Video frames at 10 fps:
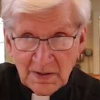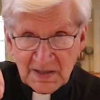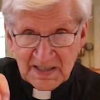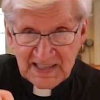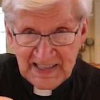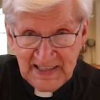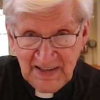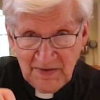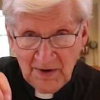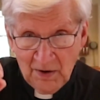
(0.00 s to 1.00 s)

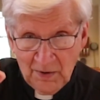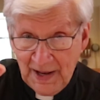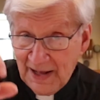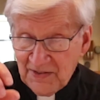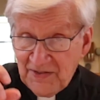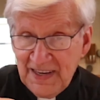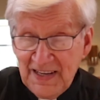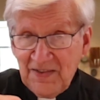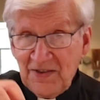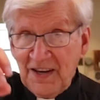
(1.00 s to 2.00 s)
seeds, or not
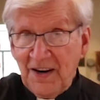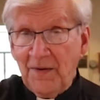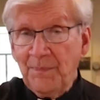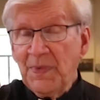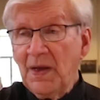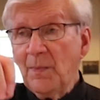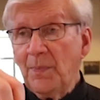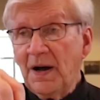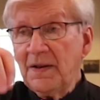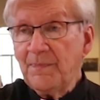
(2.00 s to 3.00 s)
seeds there,
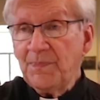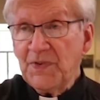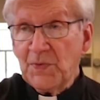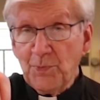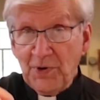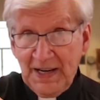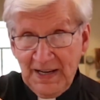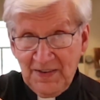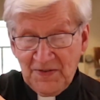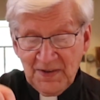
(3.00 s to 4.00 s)
but
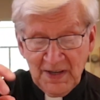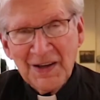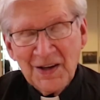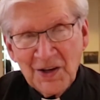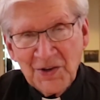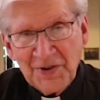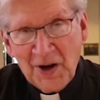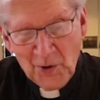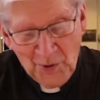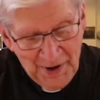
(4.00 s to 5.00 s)
sprigs.
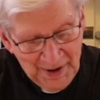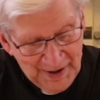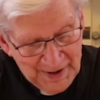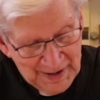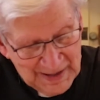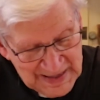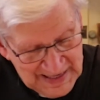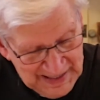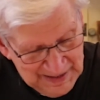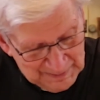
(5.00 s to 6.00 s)
So
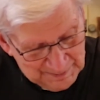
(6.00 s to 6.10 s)
the